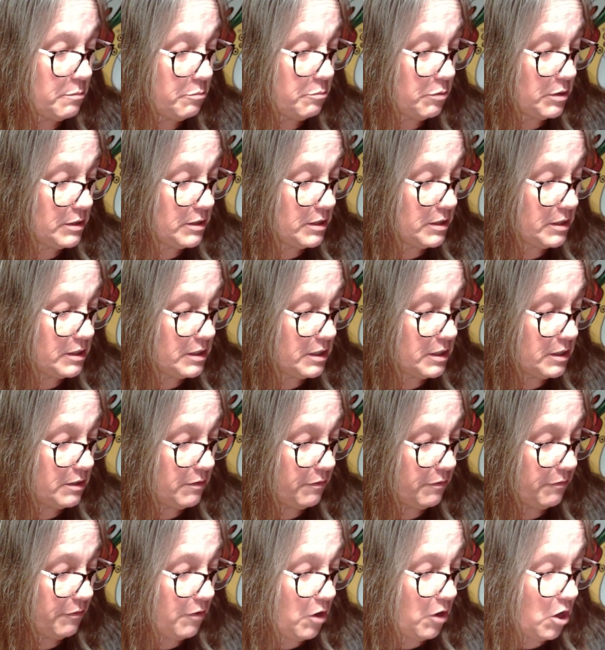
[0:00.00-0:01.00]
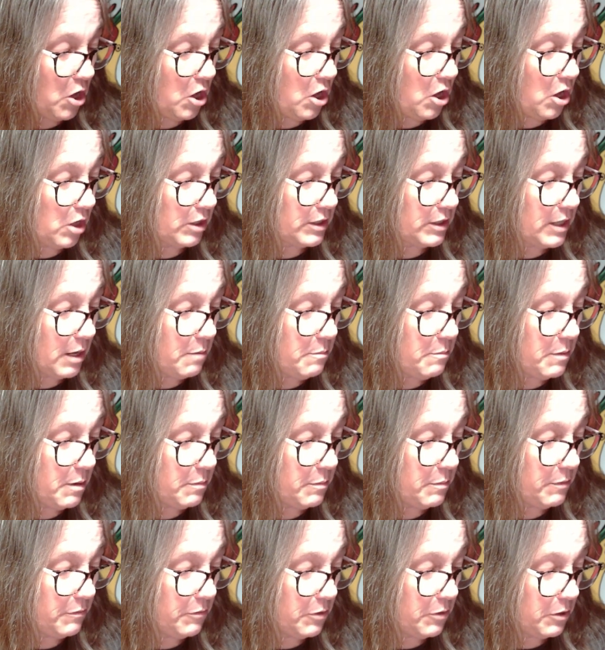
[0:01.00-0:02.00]
Princess and the Frog, Nightmare
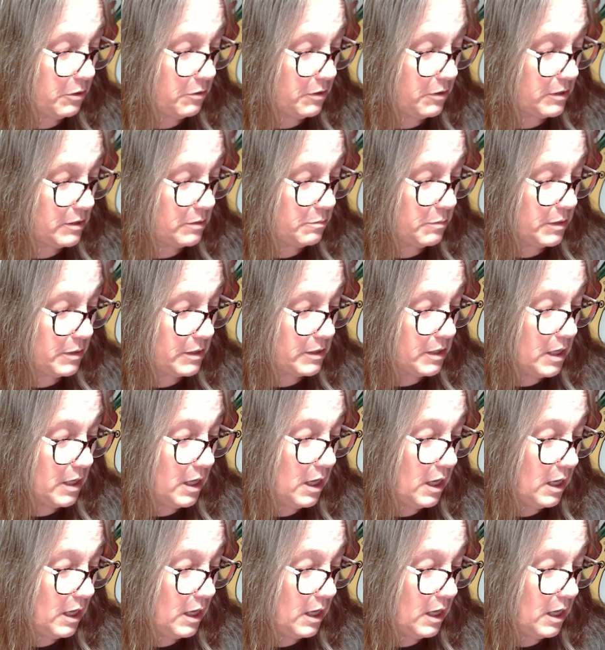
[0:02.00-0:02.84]
Before Christmas,